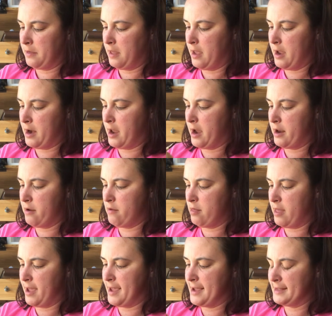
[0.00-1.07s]
Now I don't
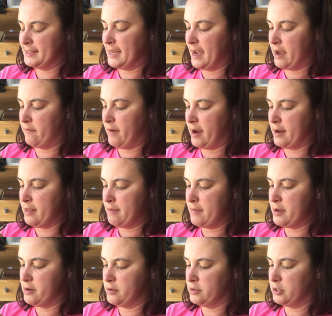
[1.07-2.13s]
like it to end right in the
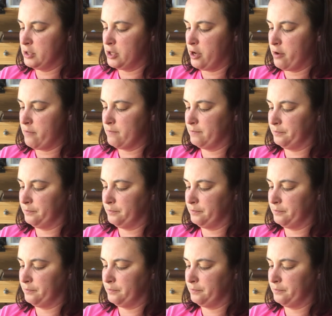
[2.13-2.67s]
middle, so